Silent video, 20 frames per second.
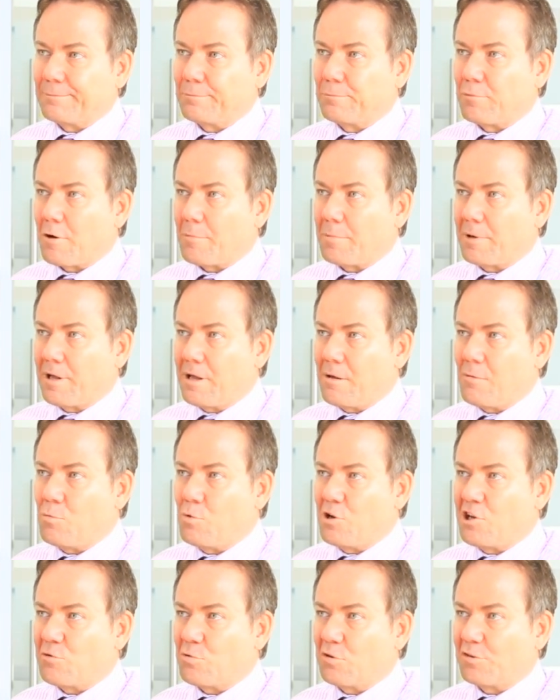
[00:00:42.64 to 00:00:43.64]
property,
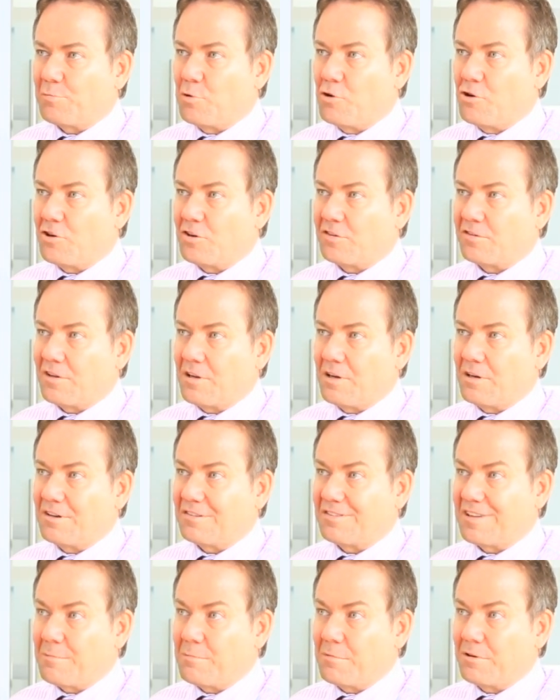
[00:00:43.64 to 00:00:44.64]
which was purchased in
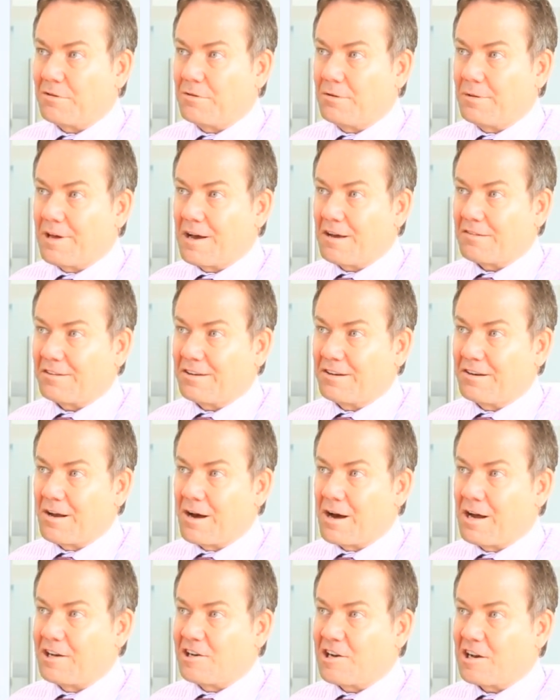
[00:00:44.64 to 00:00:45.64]
December
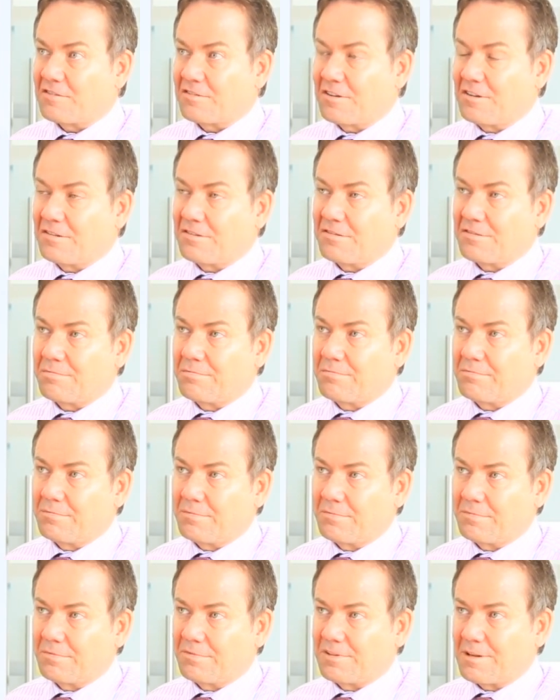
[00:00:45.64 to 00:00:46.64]
2009, just as
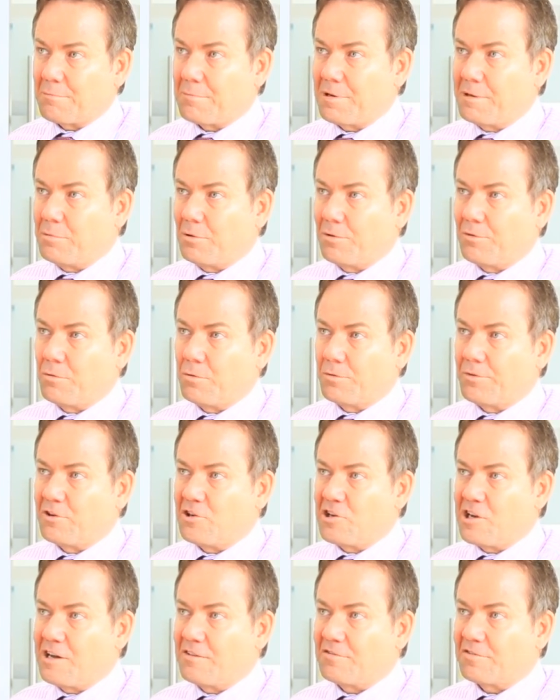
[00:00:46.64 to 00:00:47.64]
some people thought the
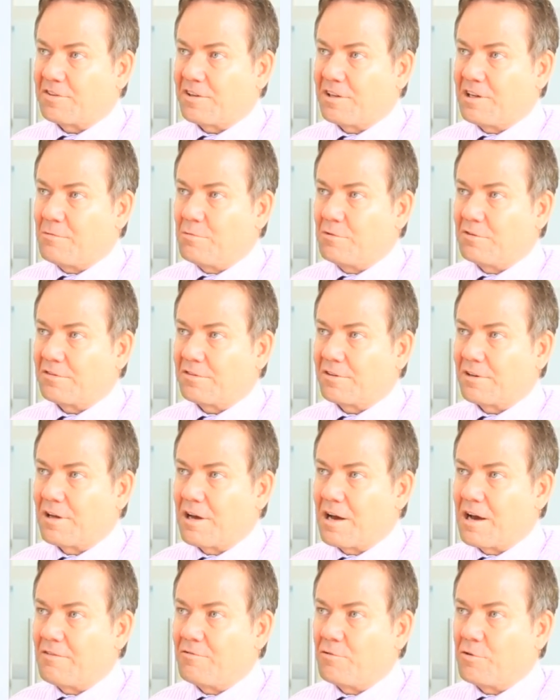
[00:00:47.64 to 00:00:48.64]
GFC was
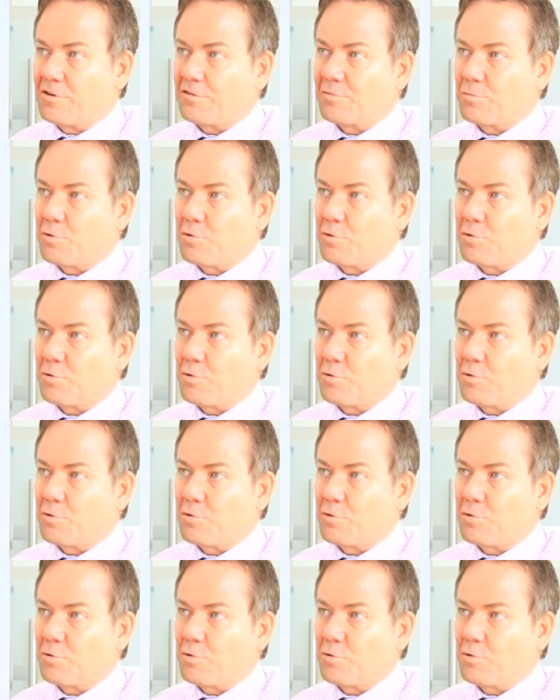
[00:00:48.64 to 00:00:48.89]
over its